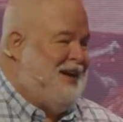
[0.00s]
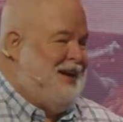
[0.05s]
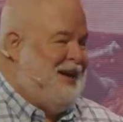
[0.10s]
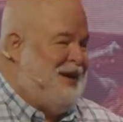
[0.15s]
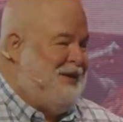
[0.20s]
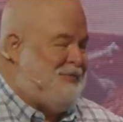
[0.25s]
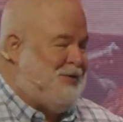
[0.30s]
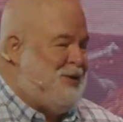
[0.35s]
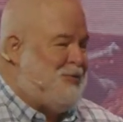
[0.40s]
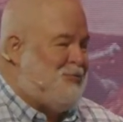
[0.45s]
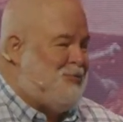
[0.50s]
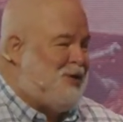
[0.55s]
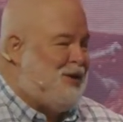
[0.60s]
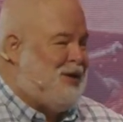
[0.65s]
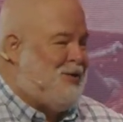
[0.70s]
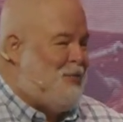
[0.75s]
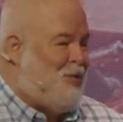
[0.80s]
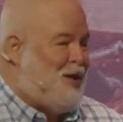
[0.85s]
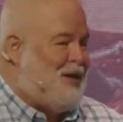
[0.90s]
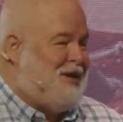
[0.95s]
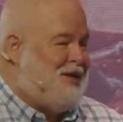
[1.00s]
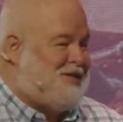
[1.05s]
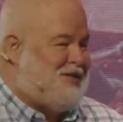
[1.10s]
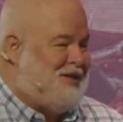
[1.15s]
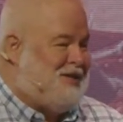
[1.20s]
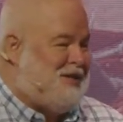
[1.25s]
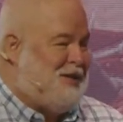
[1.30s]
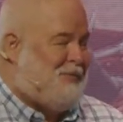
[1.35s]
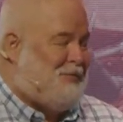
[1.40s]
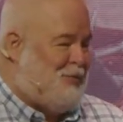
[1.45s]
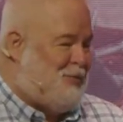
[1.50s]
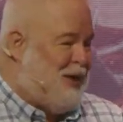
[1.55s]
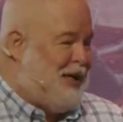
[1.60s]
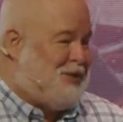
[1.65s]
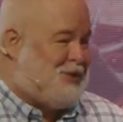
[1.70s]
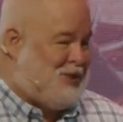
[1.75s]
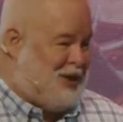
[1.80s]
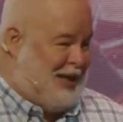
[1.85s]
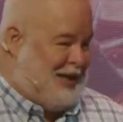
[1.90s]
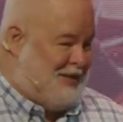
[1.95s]
if you really wanted to
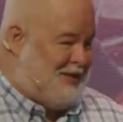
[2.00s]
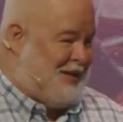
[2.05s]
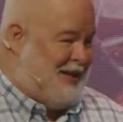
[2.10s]
differentiate